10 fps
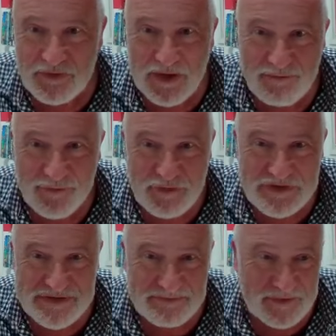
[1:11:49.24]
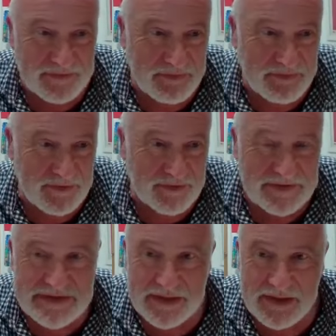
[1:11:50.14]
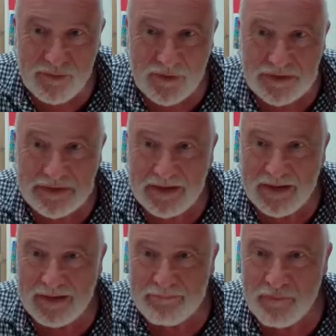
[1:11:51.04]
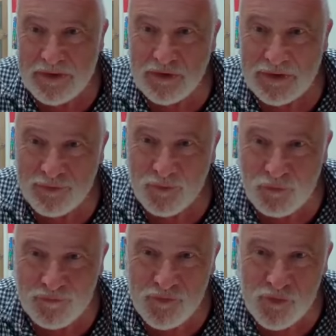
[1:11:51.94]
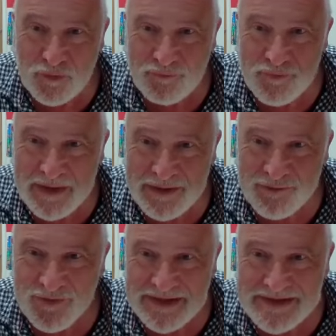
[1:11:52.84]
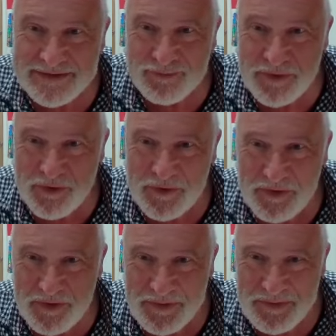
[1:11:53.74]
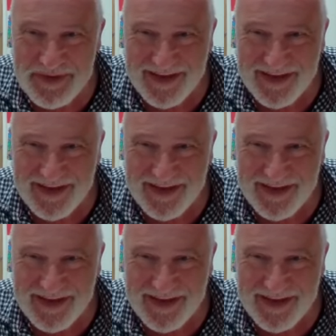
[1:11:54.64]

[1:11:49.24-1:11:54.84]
Okay, folks, good good to see you all, um, including you a few old familiar faces from long ago.